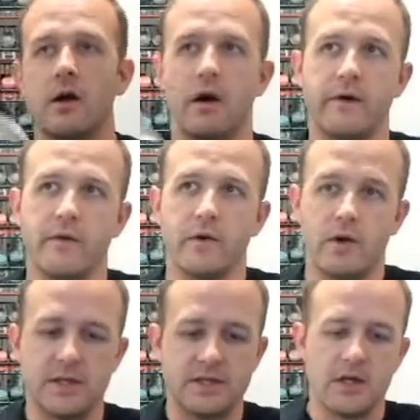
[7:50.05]
of
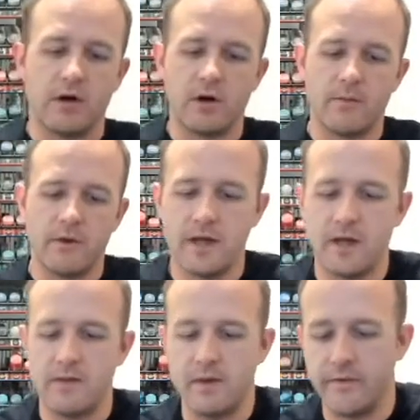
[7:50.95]
ODST armor that
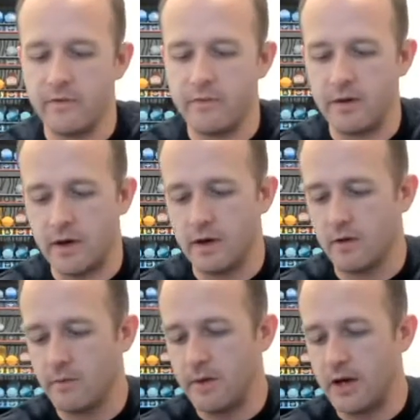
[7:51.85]
he made for me
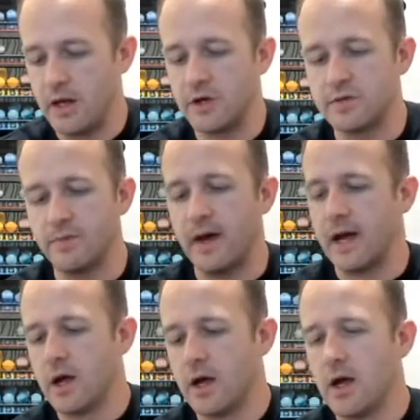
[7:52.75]
many years back.